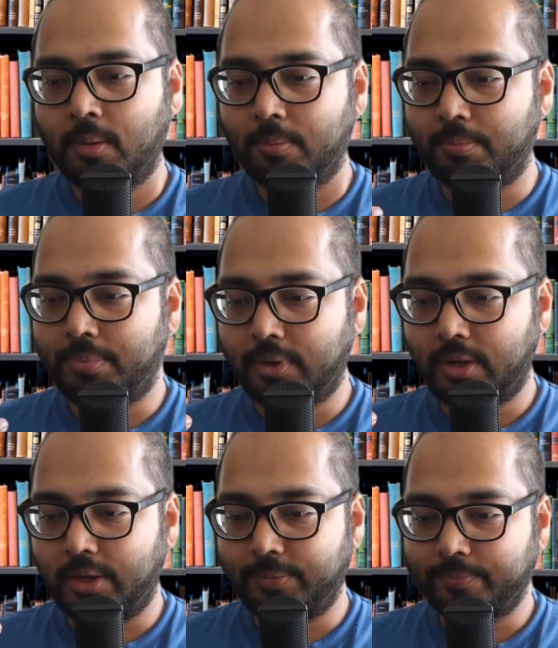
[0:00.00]

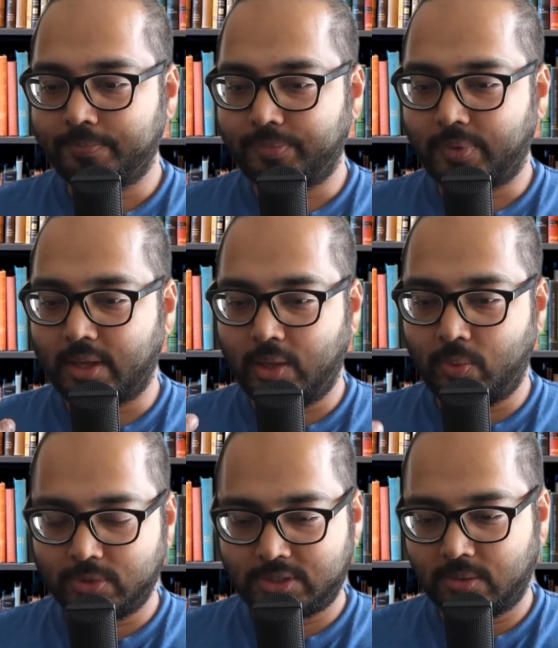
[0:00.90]
but it
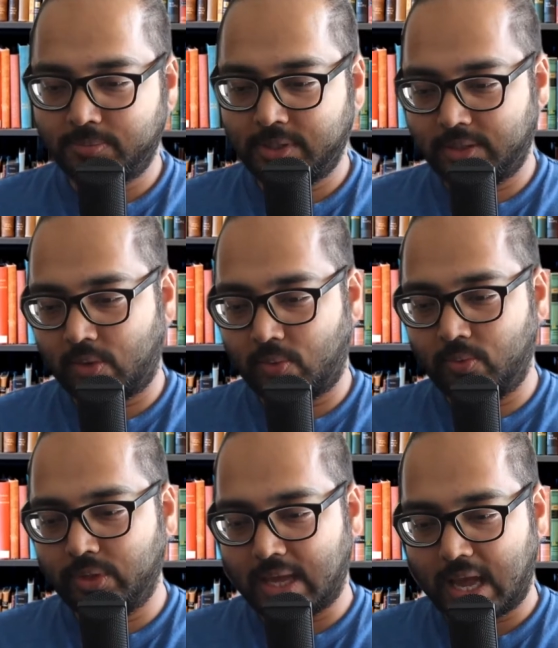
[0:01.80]
was something that
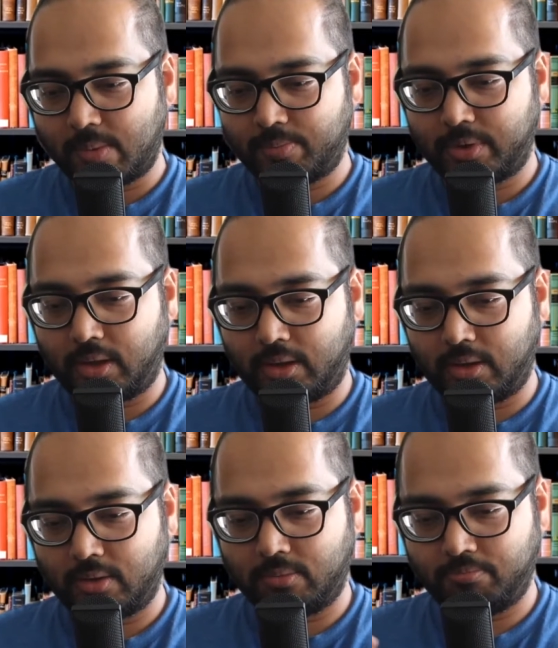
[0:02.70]
only happened
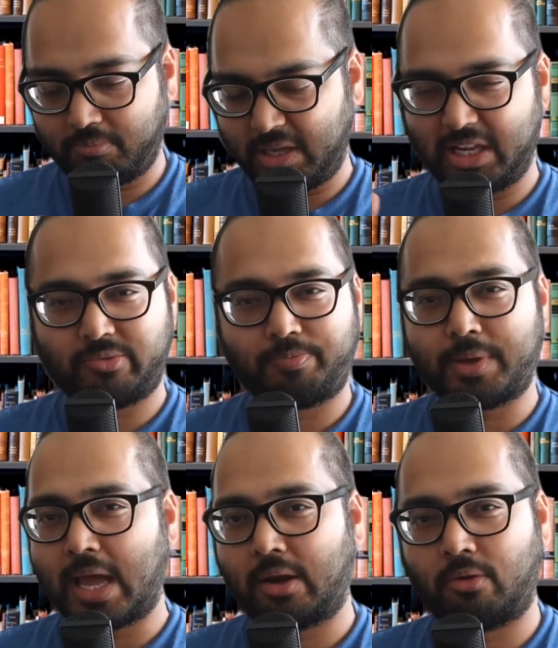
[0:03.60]
in a
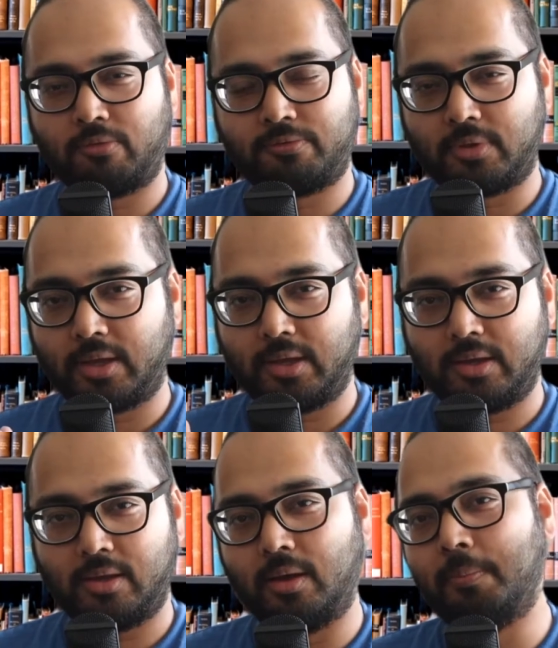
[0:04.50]
span of like
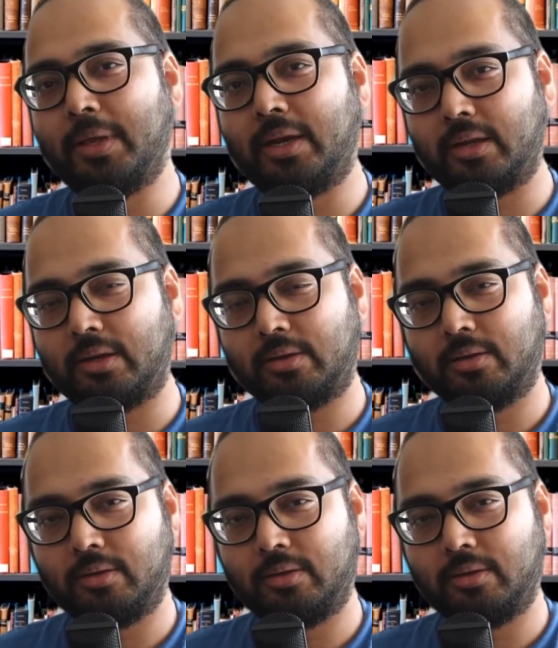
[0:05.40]
a minute.